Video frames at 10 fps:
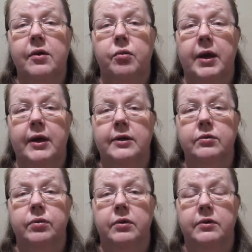
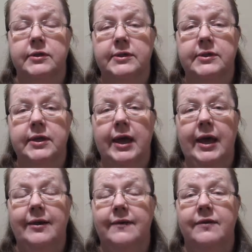One was
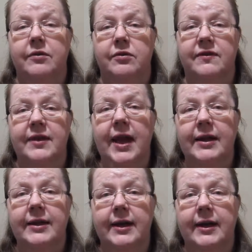Ezio
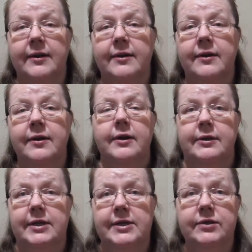Saga.
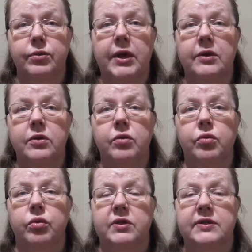This one
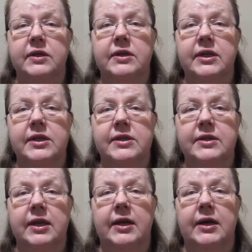was
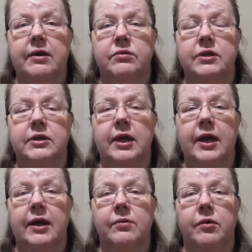released around the
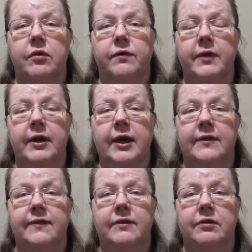time of
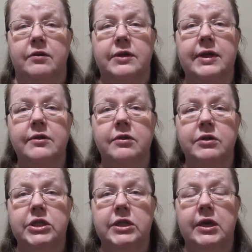Ezio
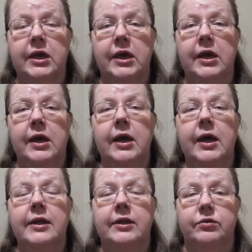Trilogy,
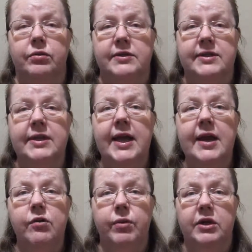and it was
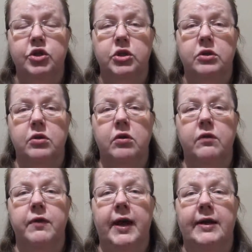their version
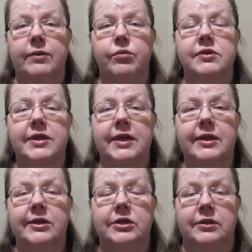of Animus
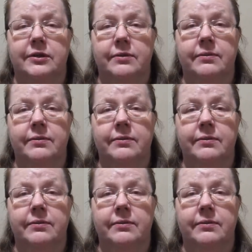Edition.